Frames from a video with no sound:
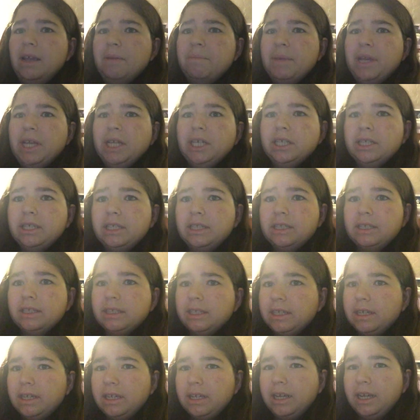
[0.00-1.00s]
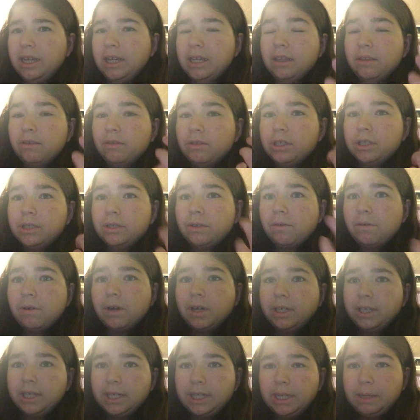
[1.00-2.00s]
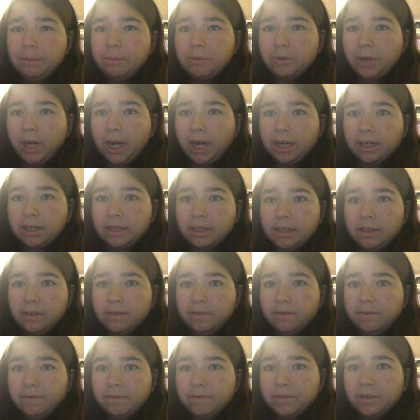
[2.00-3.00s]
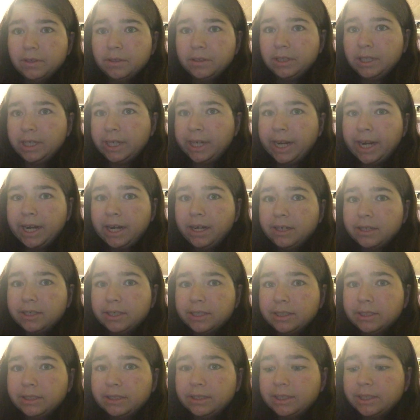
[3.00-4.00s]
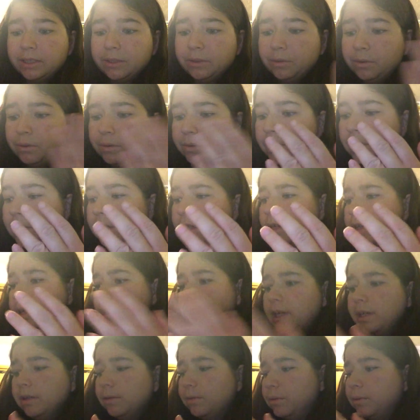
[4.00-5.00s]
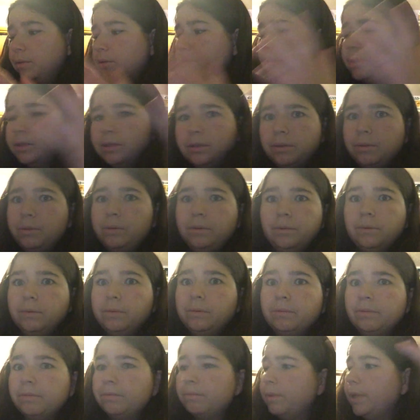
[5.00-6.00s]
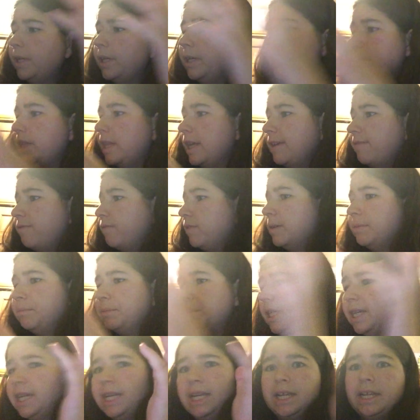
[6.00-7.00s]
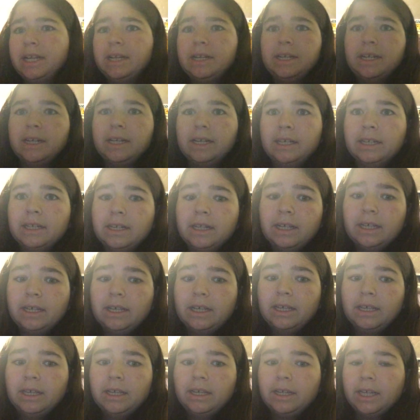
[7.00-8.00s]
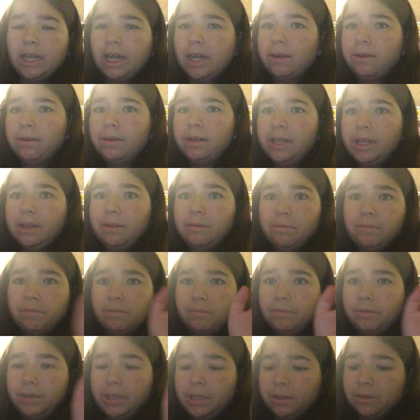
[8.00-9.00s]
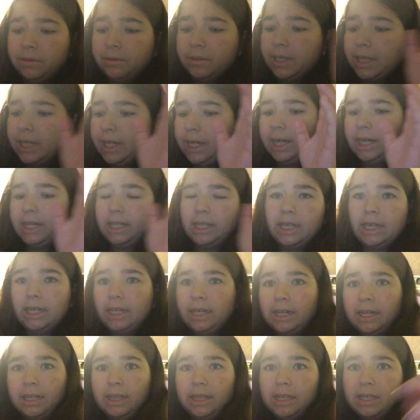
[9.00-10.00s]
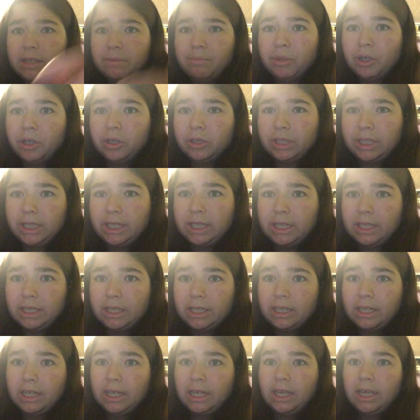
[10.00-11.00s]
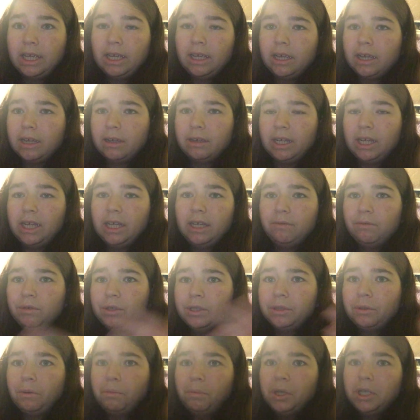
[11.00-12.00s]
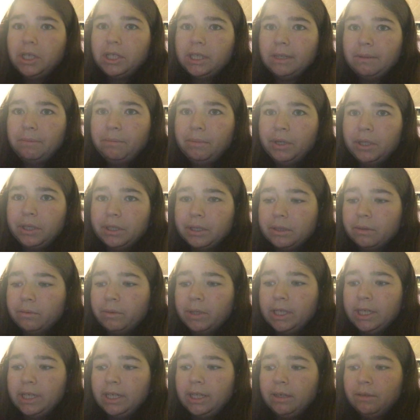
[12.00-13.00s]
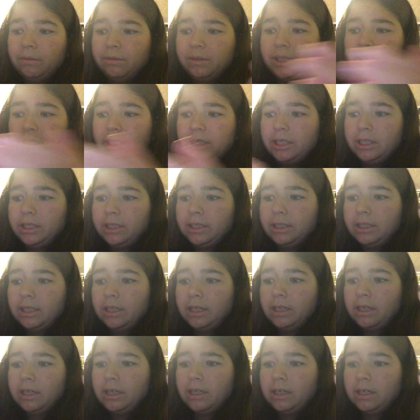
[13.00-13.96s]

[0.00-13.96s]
makes it so hard to keep track of the characters and who's who, where are they from again, and how are they, connected to this person. It was so much simpler when it was just